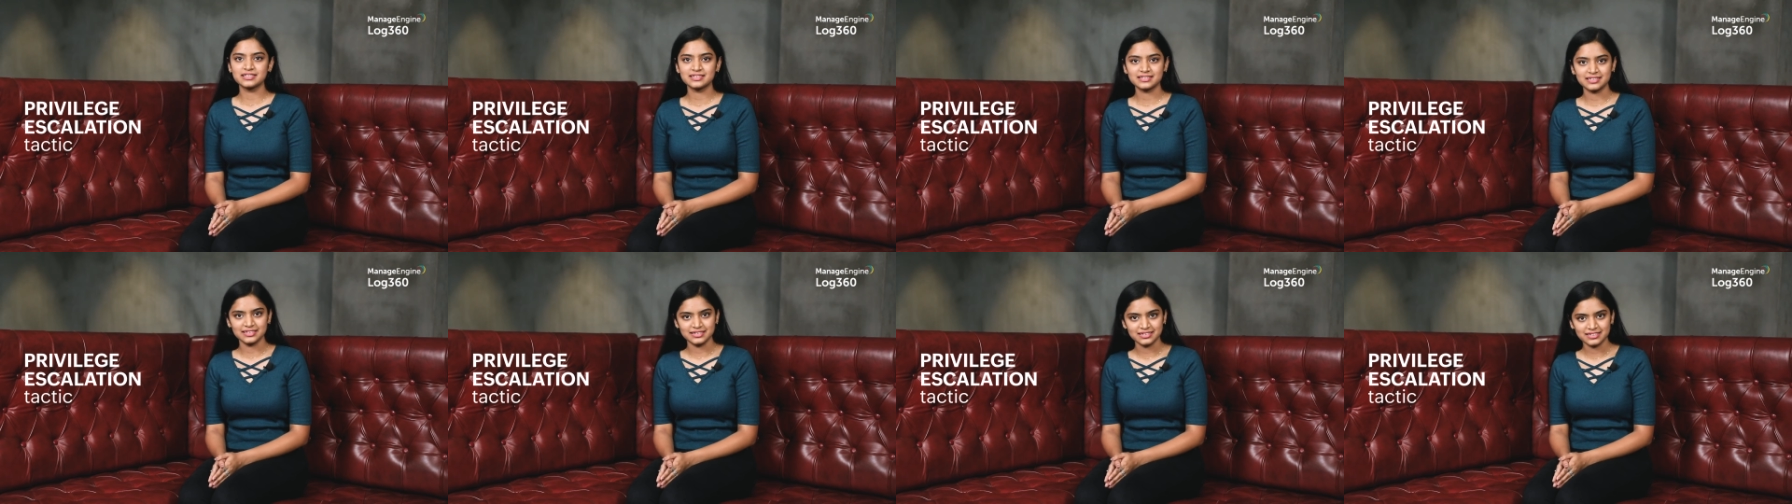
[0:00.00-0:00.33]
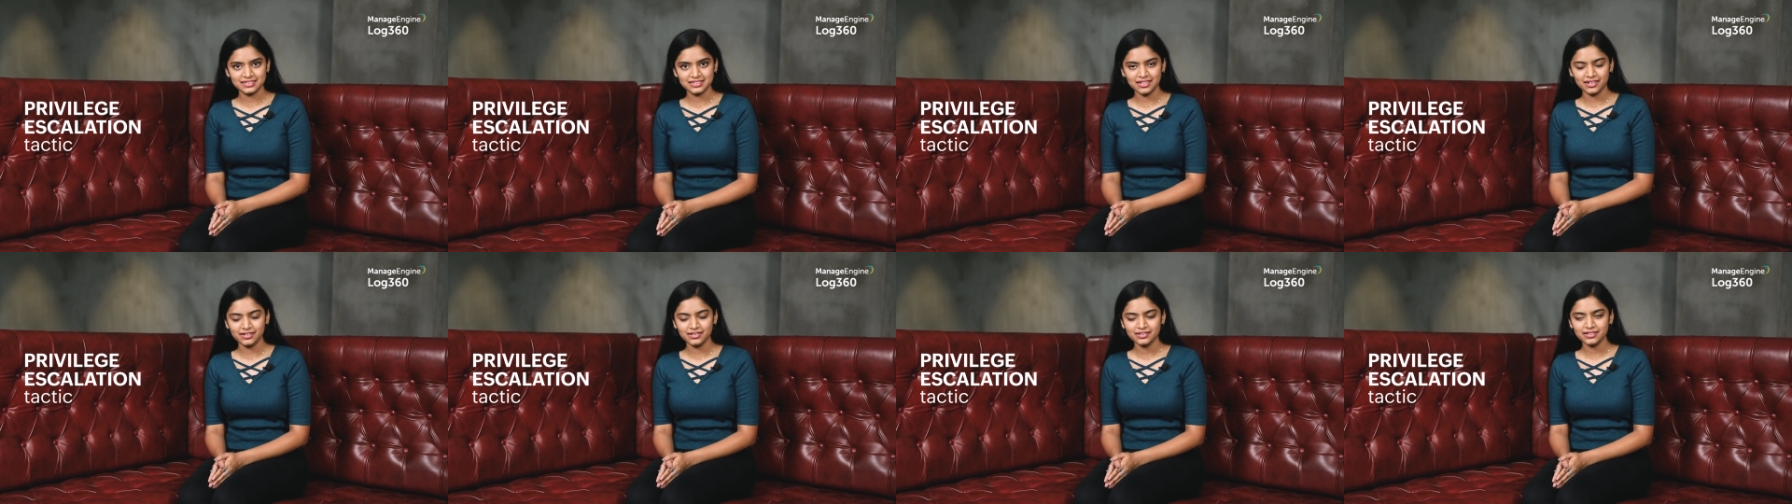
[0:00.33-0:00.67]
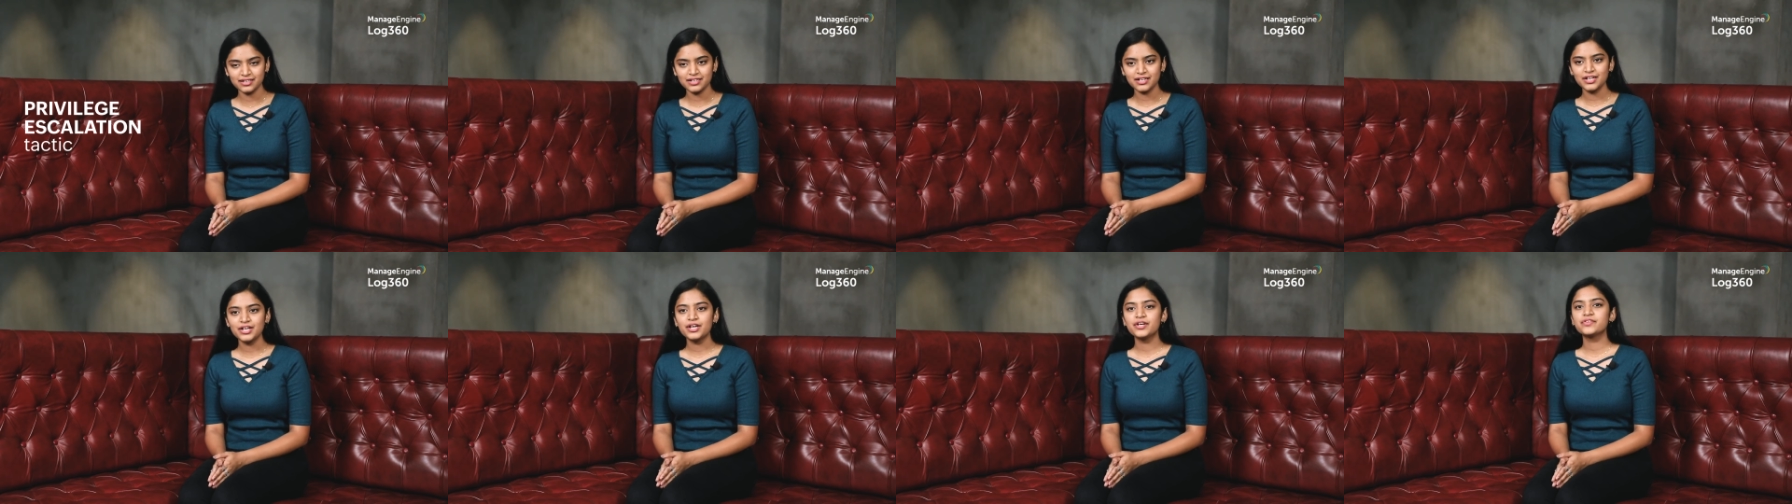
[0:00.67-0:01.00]
is concerned,
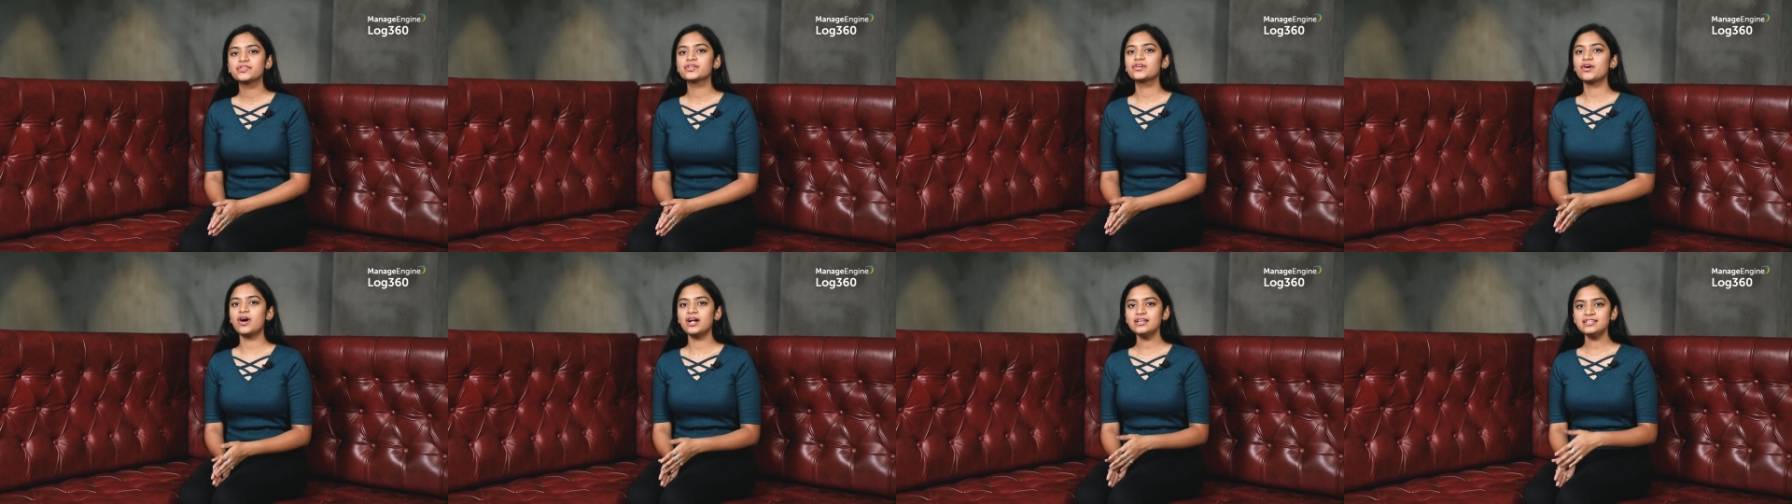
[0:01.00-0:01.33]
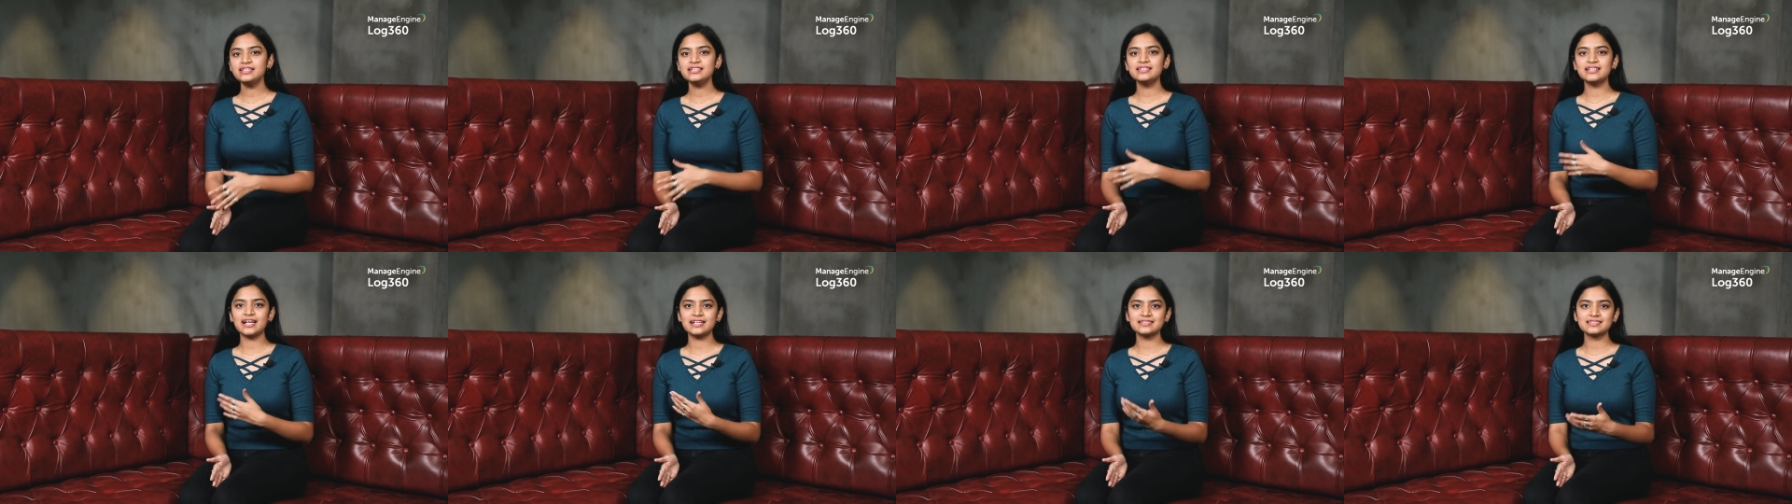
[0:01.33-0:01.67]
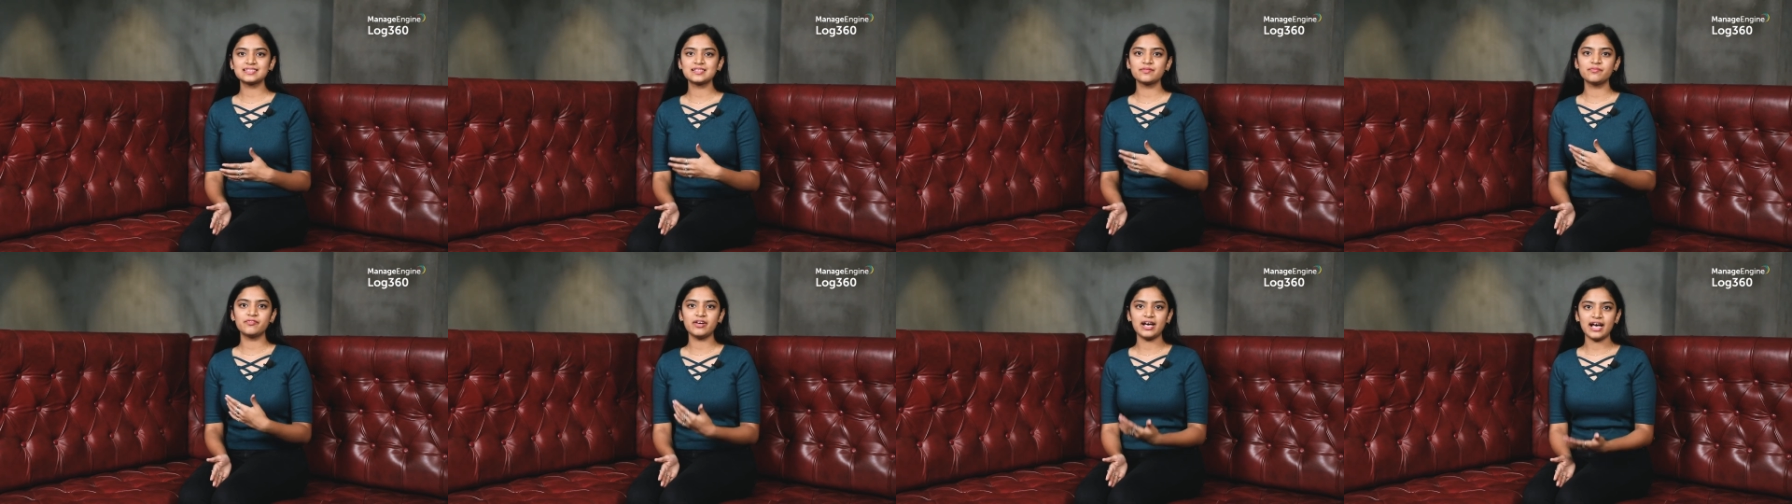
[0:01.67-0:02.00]
the Conti
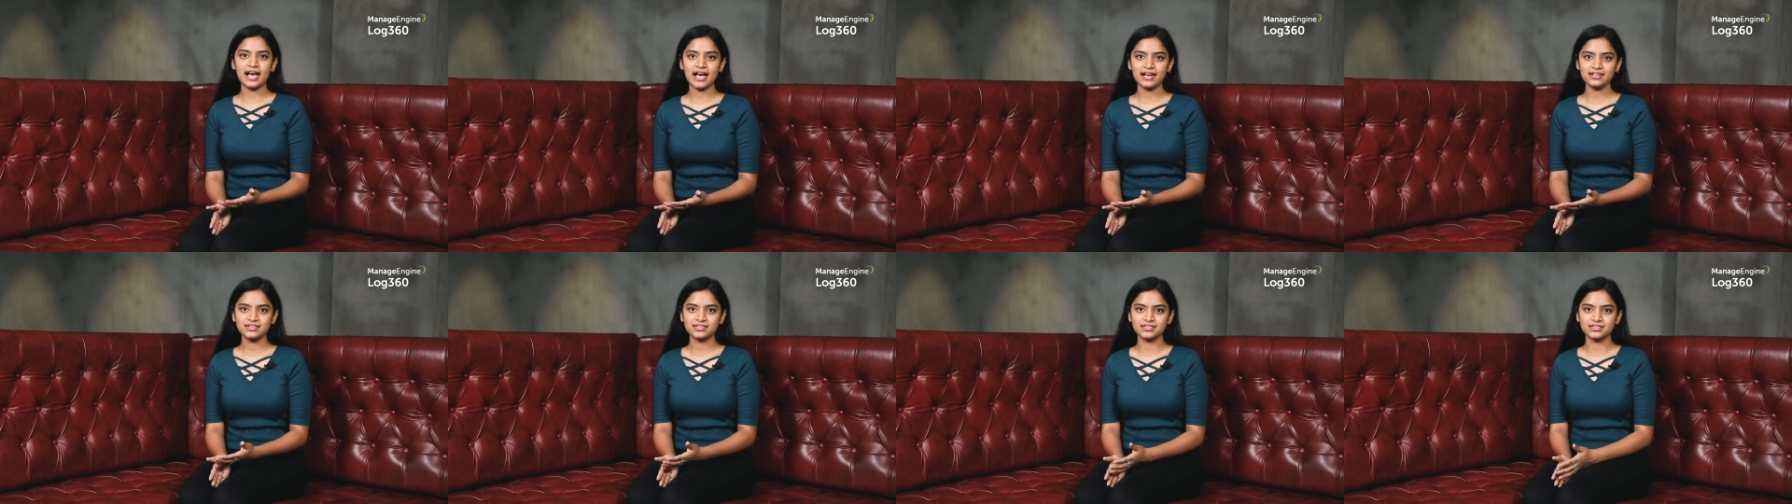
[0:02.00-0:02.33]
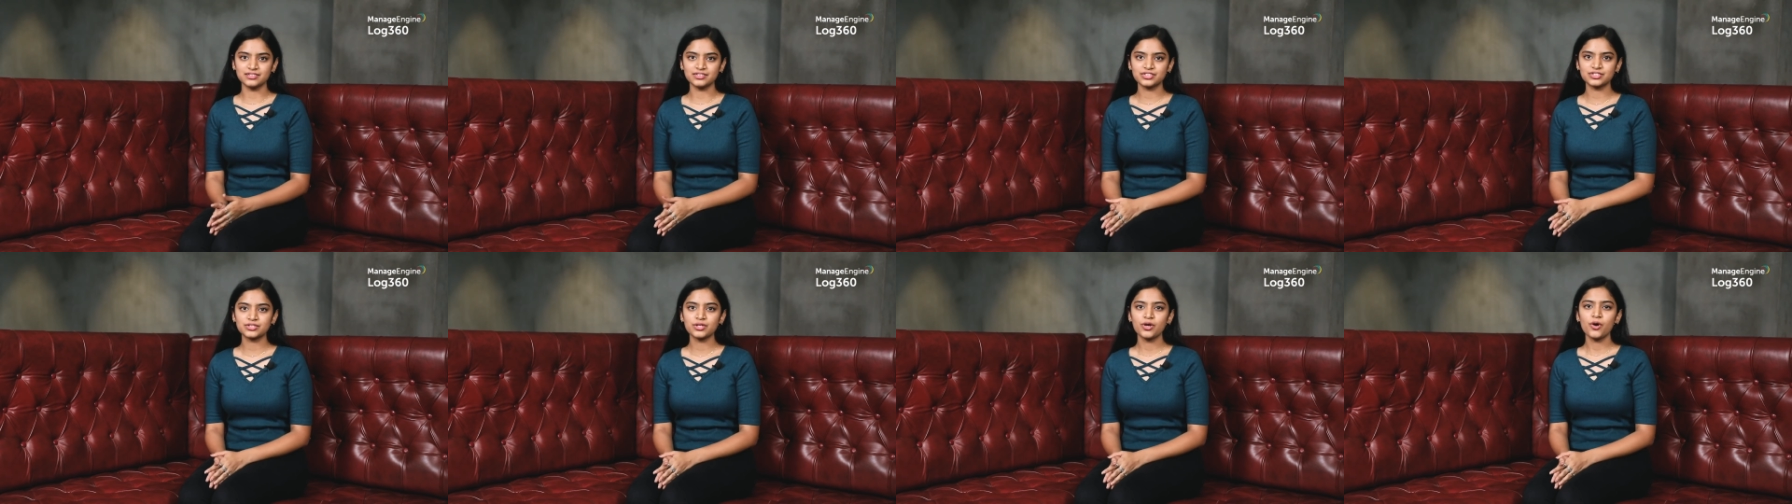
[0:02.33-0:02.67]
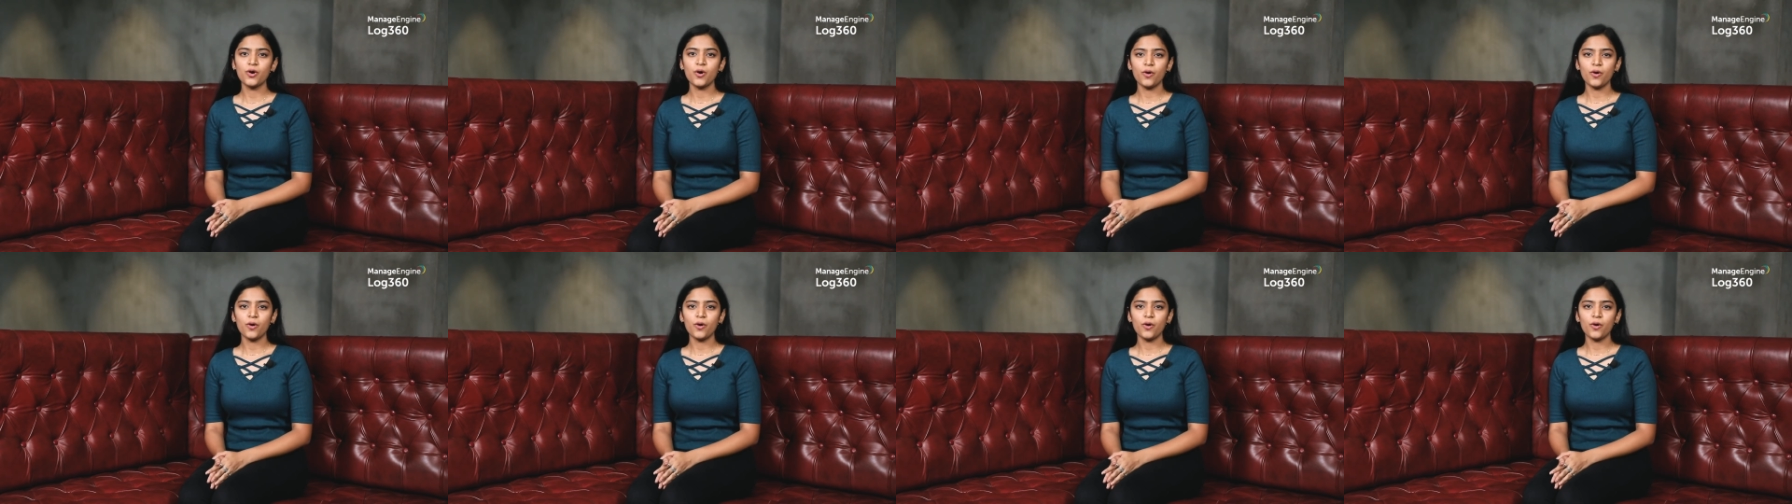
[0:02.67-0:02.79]
ransomware actors